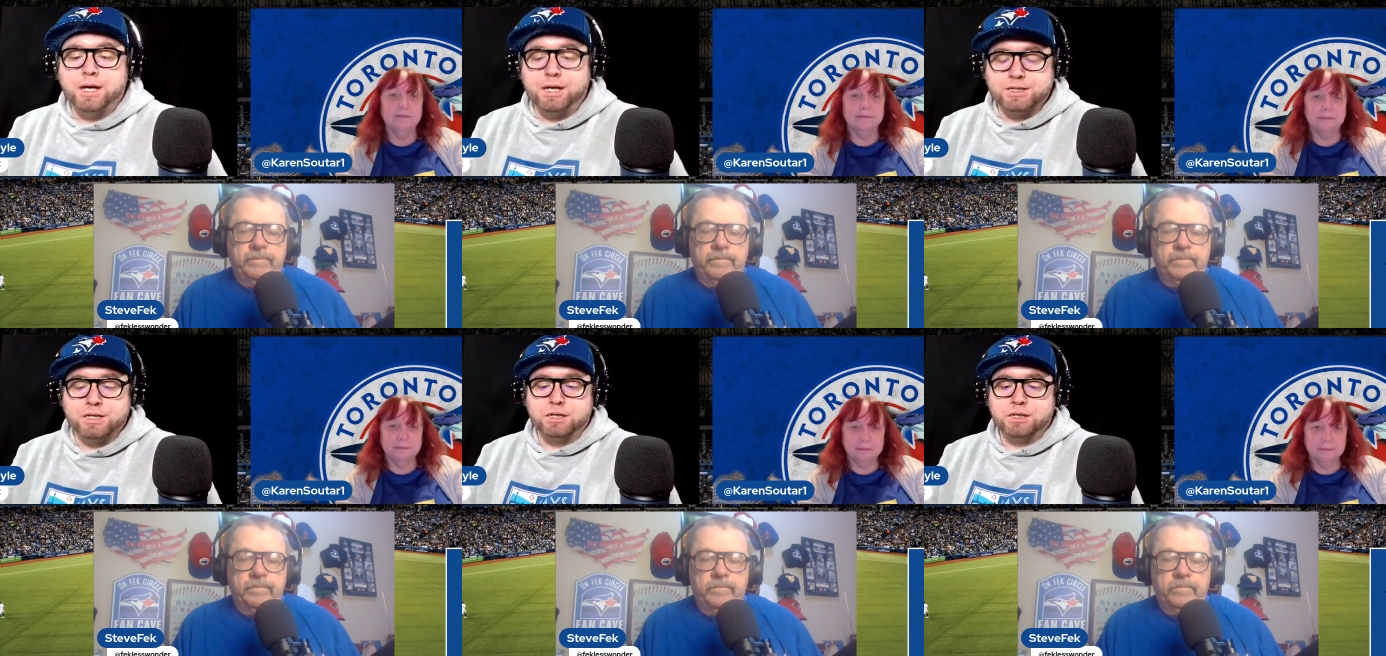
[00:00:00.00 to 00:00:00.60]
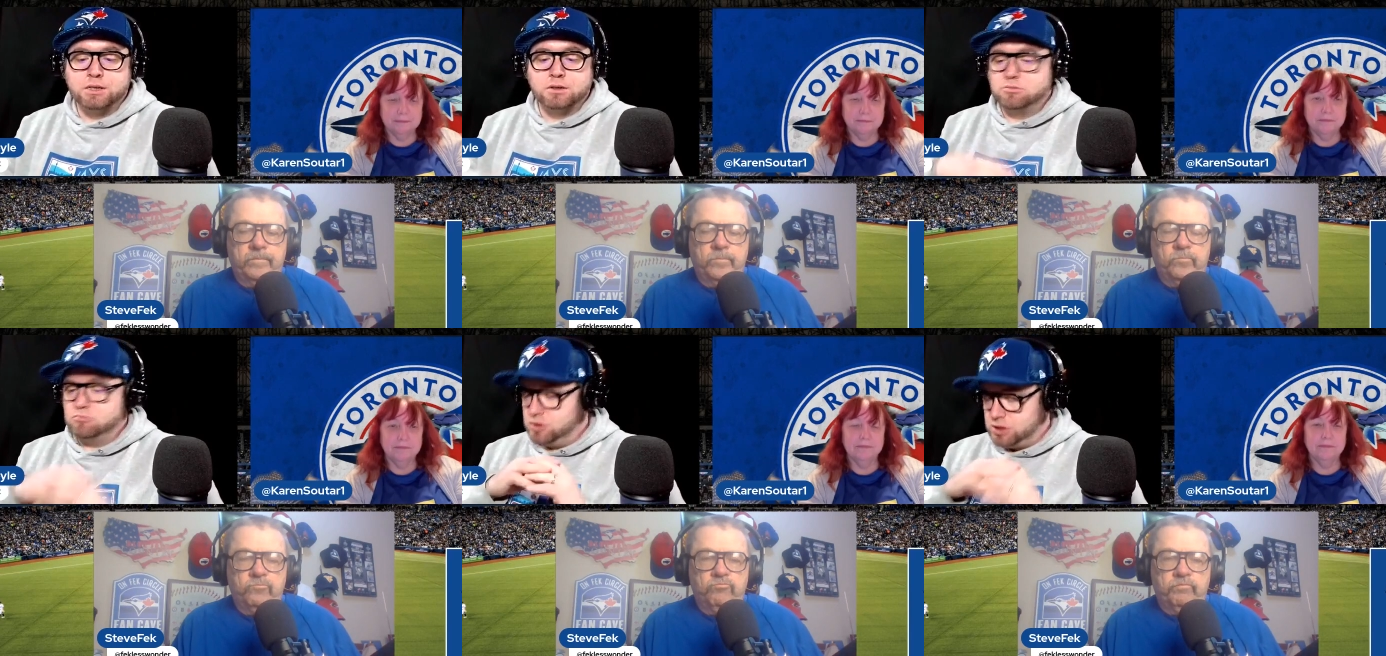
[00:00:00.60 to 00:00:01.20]
Speaker 1: Is it
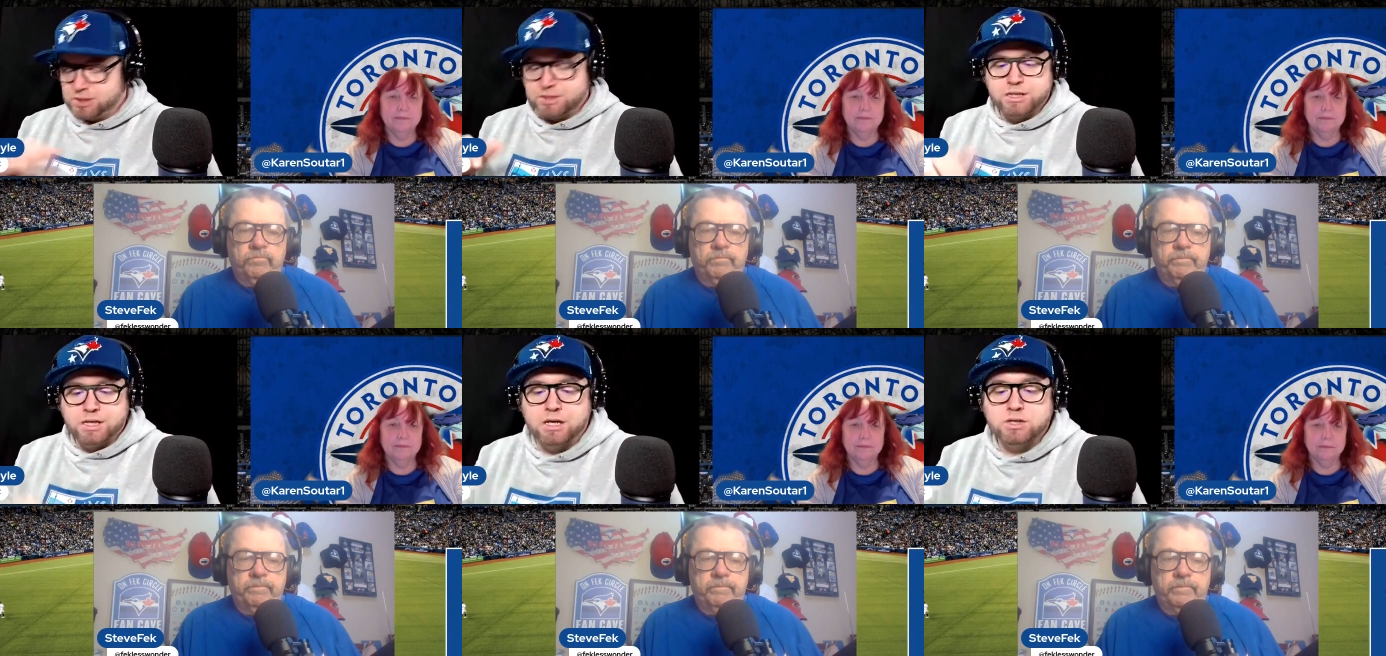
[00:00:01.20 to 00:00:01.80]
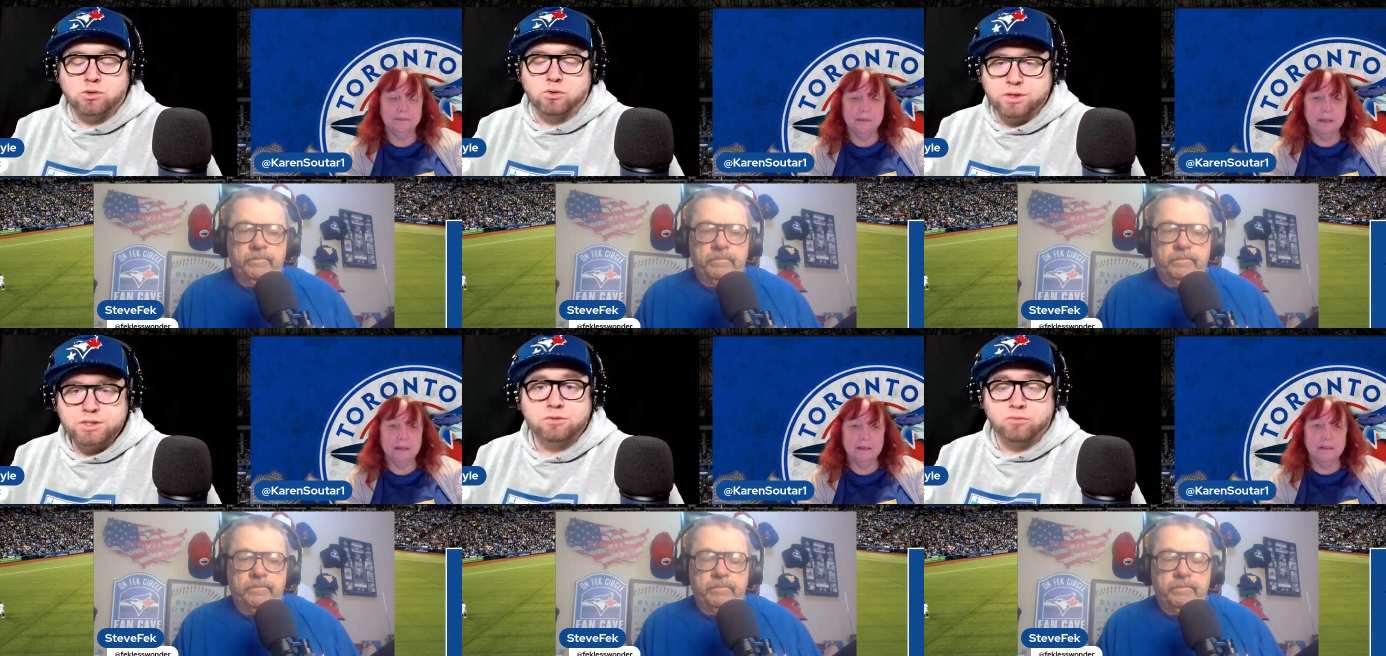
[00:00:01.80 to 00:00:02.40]
just DH or
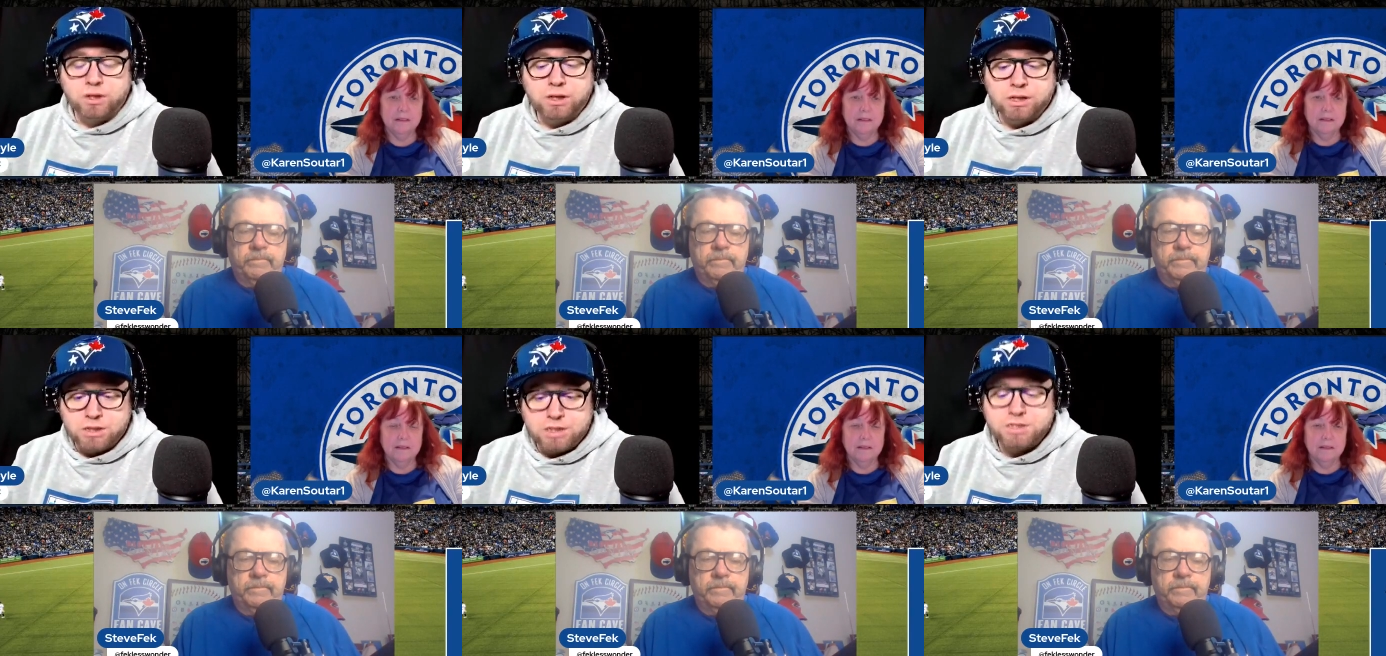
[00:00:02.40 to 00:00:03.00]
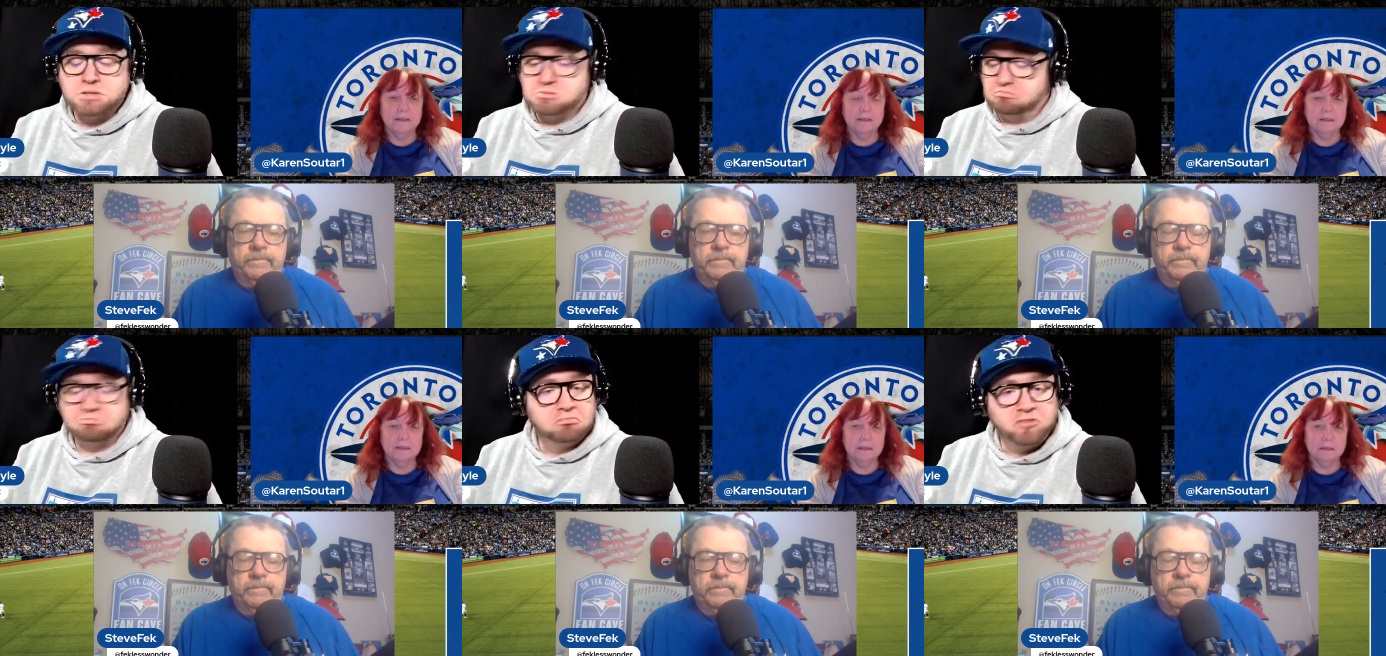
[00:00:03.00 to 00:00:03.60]
is it really just
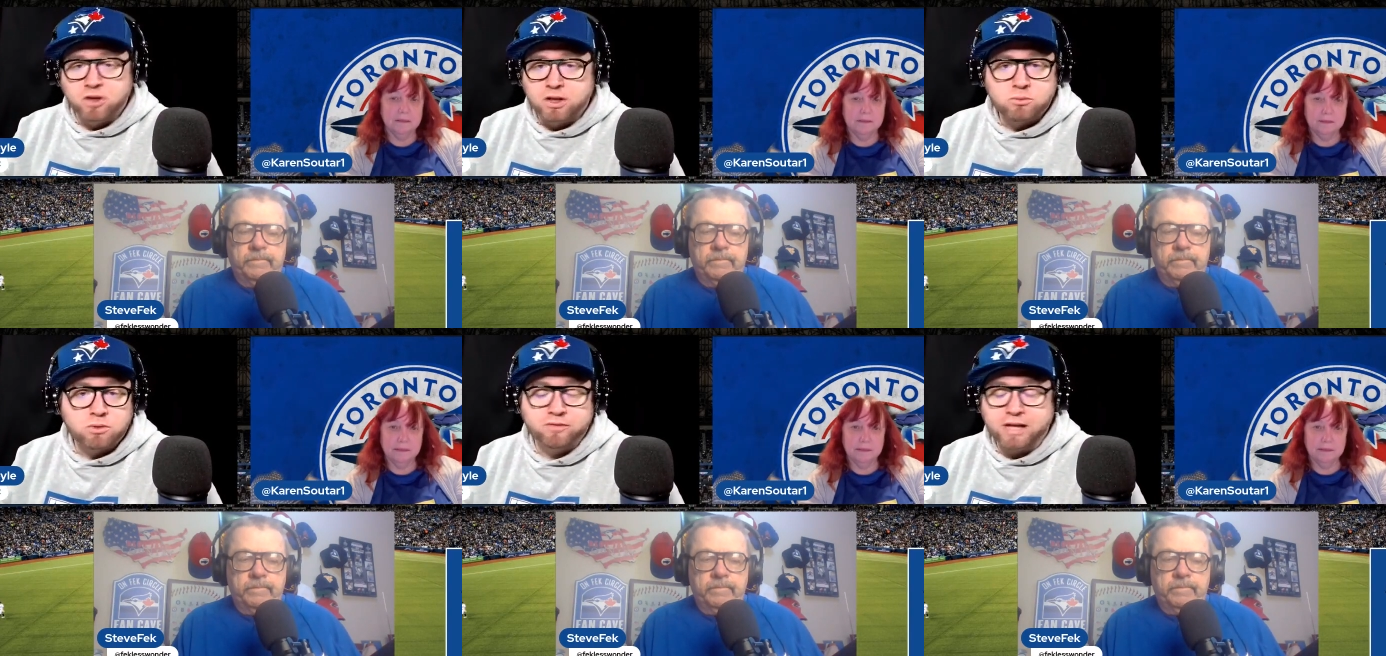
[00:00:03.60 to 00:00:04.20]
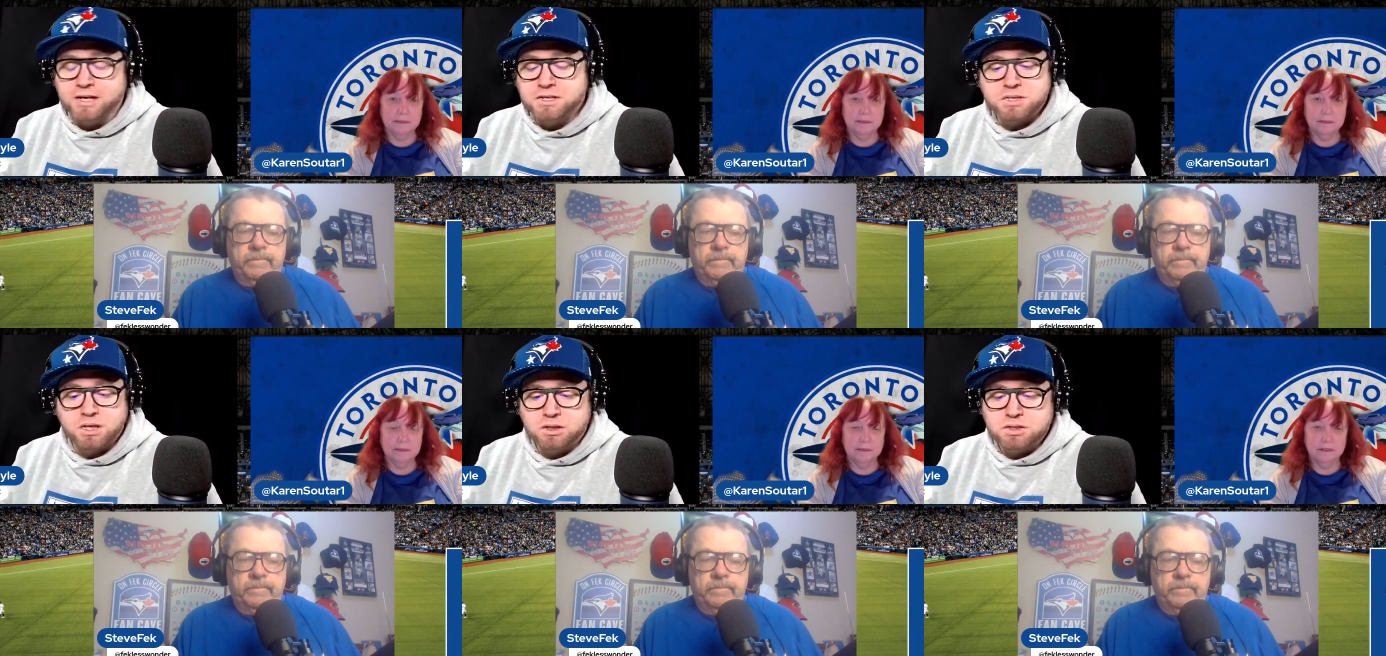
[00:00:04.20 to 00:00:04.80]
fill in when Vladdy's
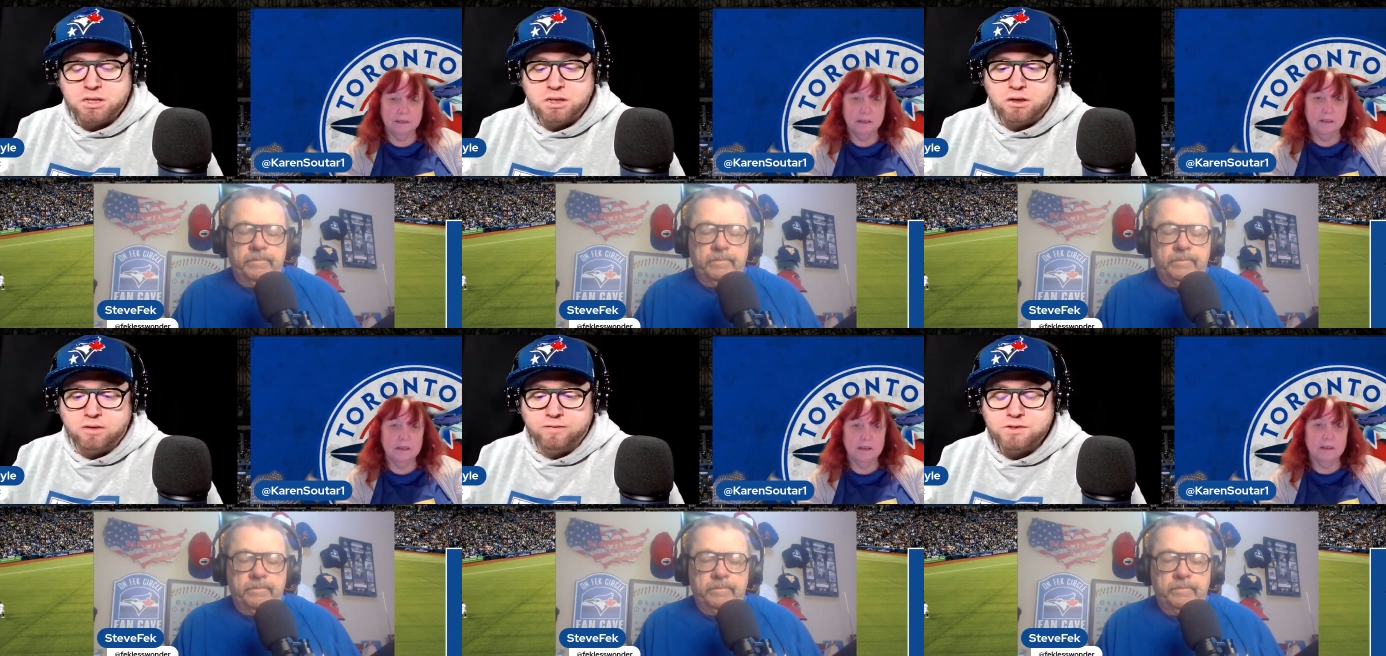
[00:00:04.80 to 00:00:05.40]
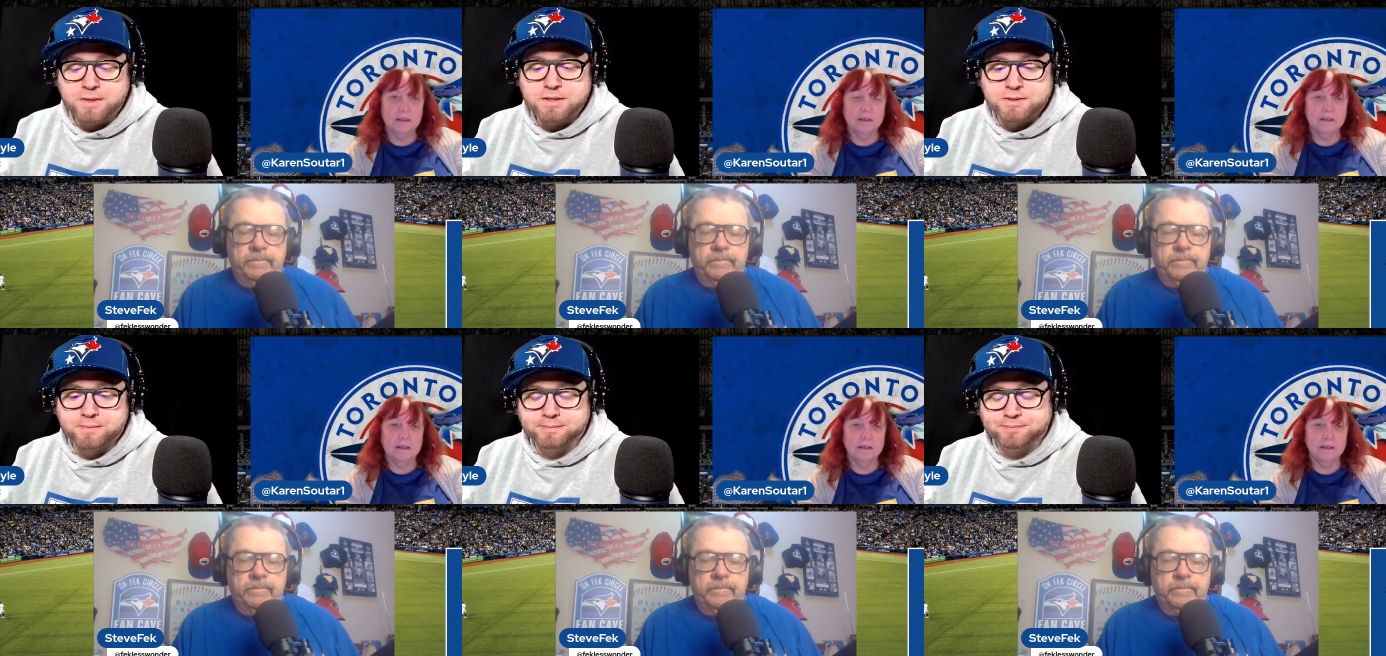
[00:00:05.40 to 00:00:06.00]
not uh, on first base?